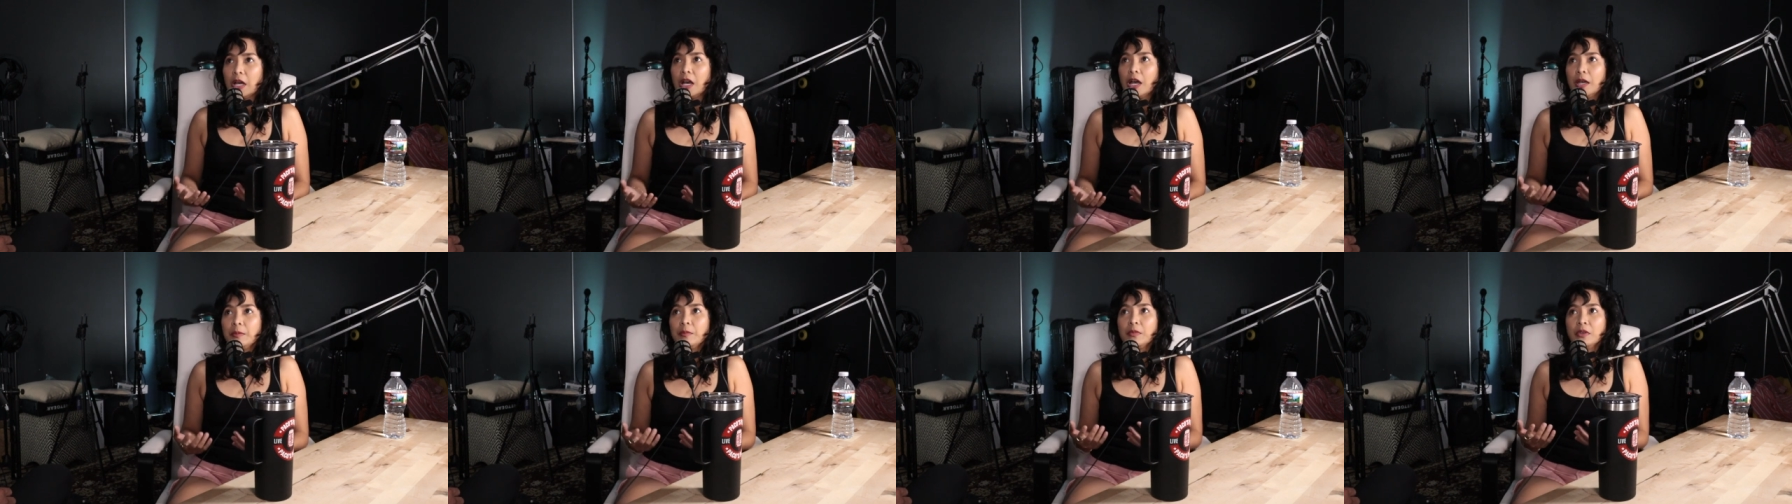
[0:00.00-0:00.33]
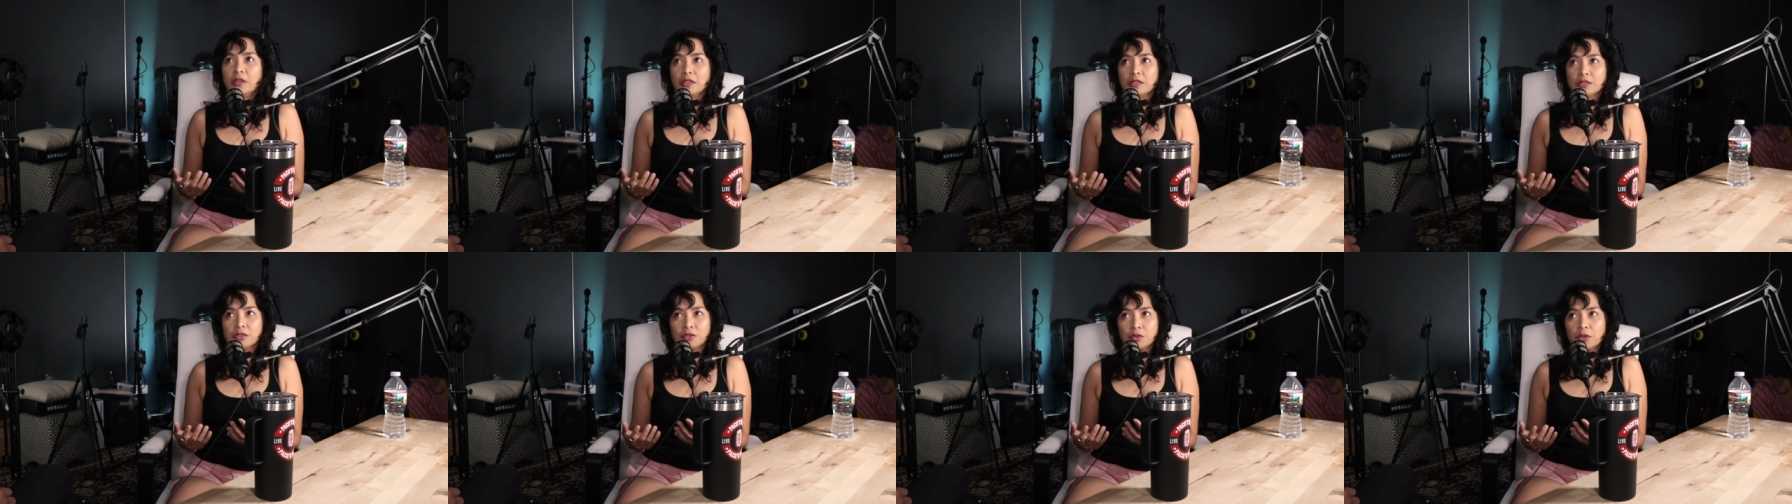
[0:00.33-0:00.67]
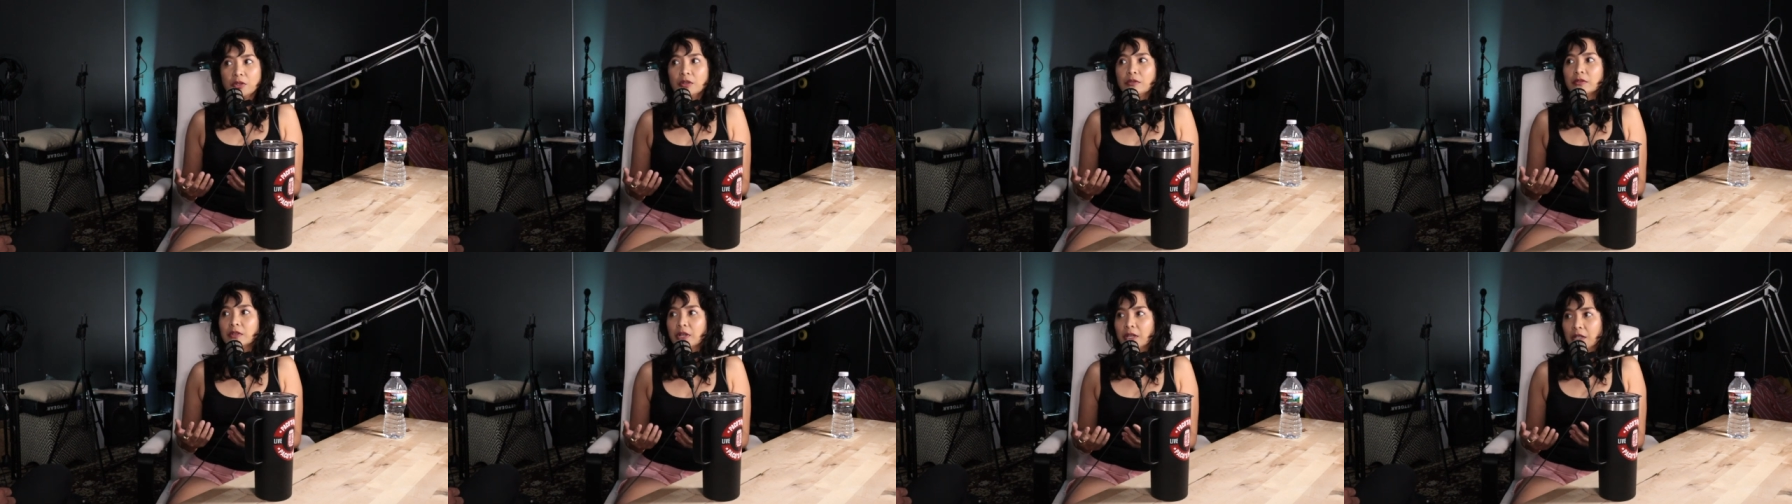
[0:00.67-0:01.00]
I'm
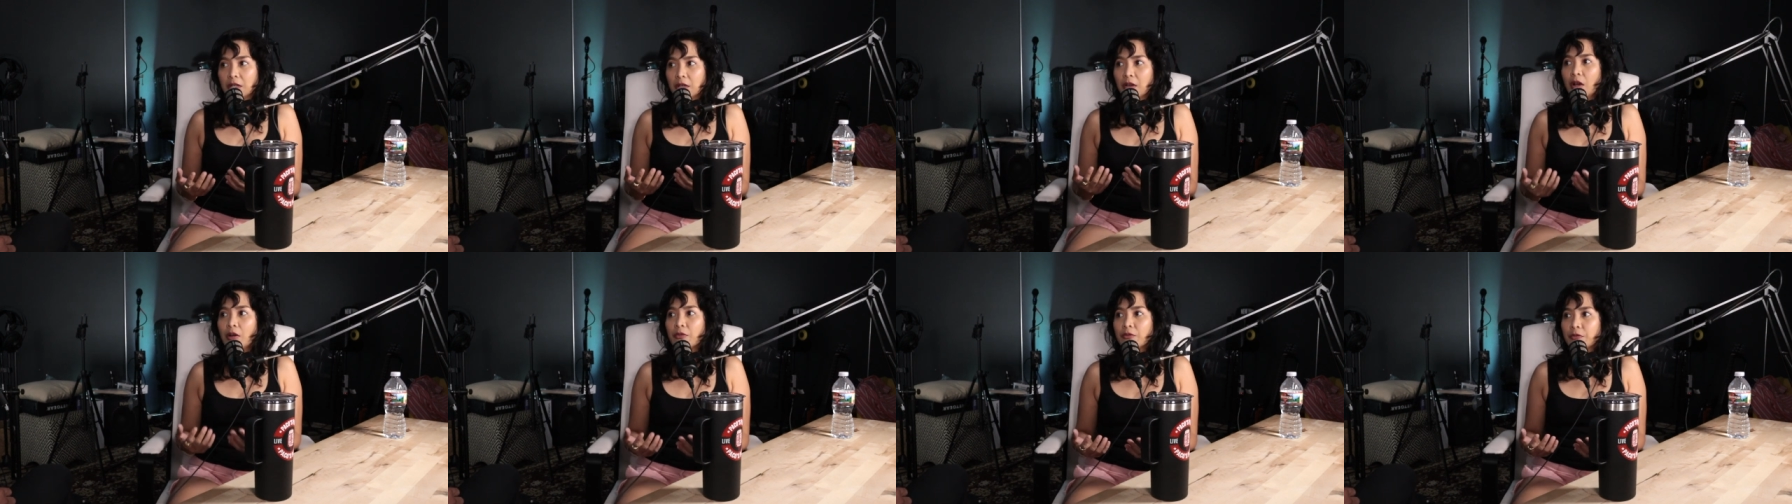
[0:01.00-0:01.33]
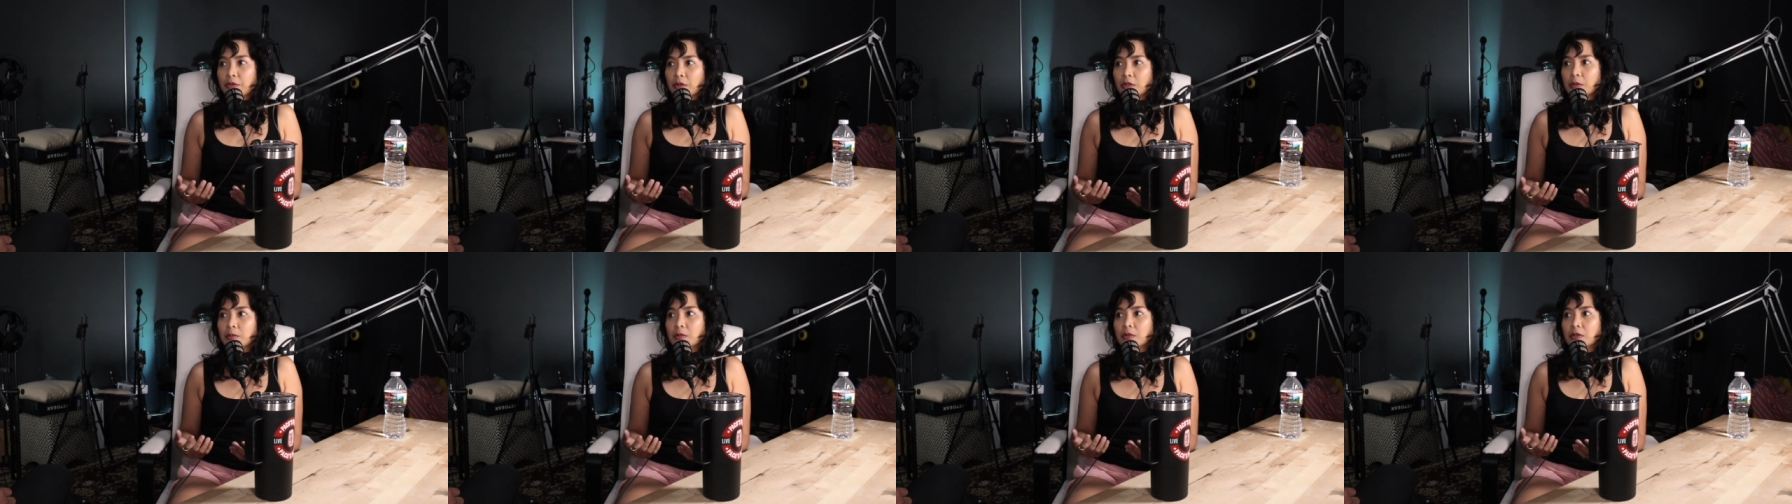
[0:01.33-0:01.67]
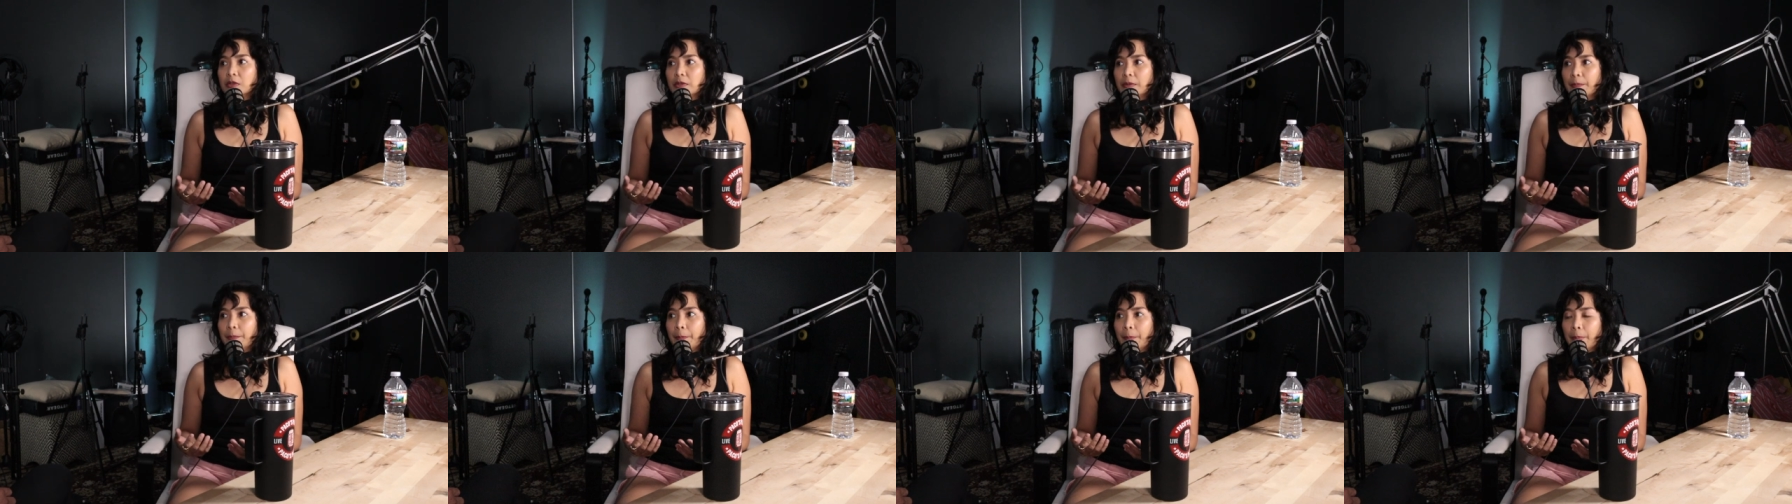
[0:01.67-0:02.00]
sort of like
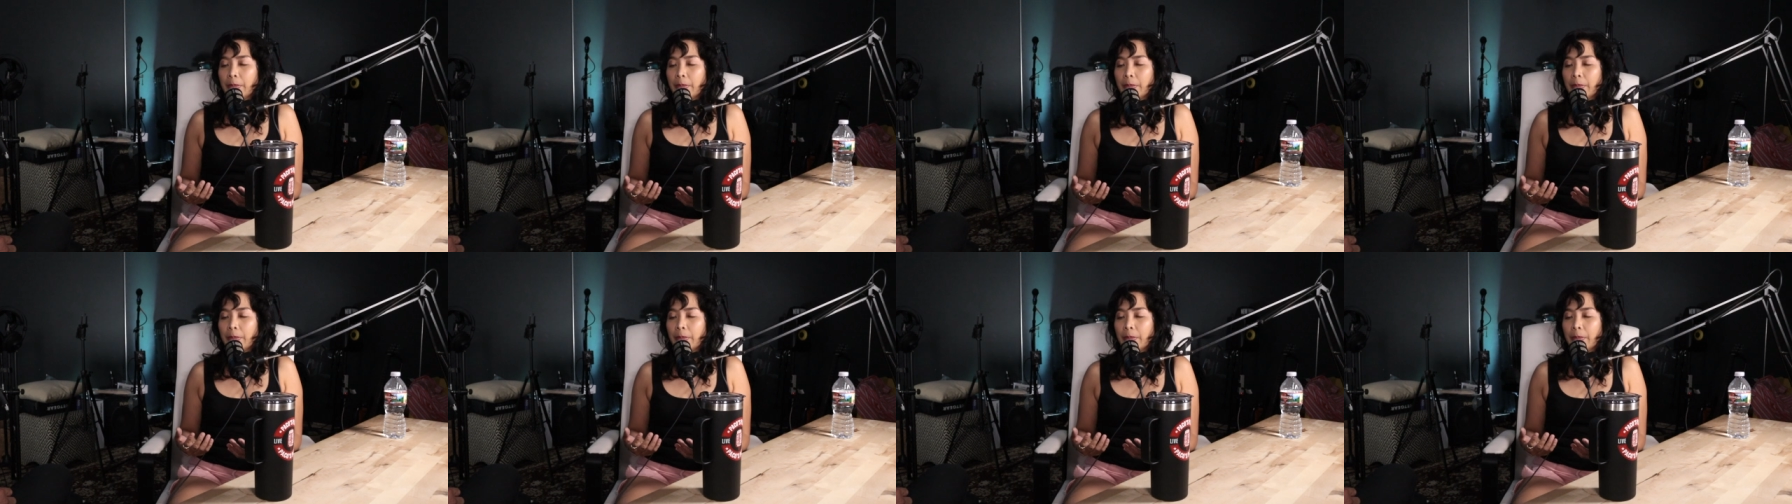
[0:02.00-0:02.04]
comfortable.